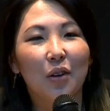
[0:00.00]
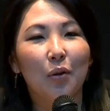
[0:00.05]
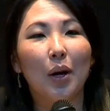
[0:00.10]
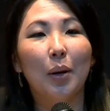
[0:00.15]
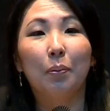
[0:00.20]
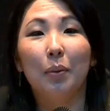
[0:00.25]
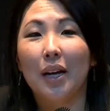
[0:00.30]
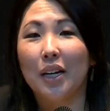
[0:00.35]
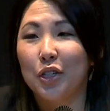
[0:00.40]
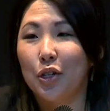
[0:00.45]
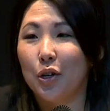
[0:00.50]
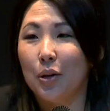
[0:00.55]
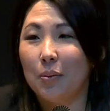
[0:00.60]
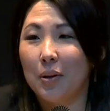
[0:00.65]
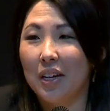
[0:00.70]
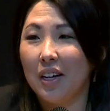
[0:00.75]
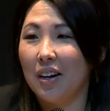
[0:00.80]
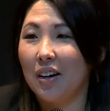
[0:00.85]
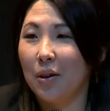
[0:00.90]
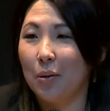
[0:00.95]
great pleasure to
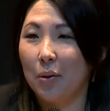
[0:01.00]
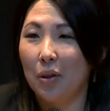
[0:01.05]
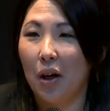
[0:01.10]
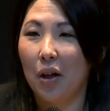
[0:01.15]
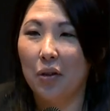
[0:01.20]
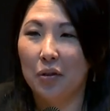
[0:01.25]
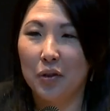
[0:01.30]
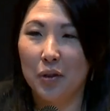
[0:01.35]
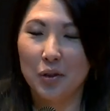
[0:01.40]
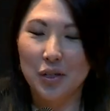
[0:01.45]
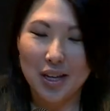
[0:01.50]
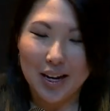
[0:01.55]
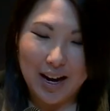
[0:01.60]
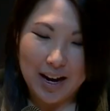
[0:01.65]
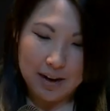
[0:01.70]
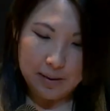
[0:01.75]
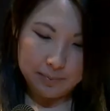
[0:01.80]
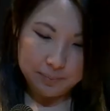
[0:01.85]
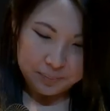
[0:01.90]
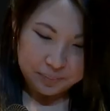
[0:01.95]
be here with all of you today.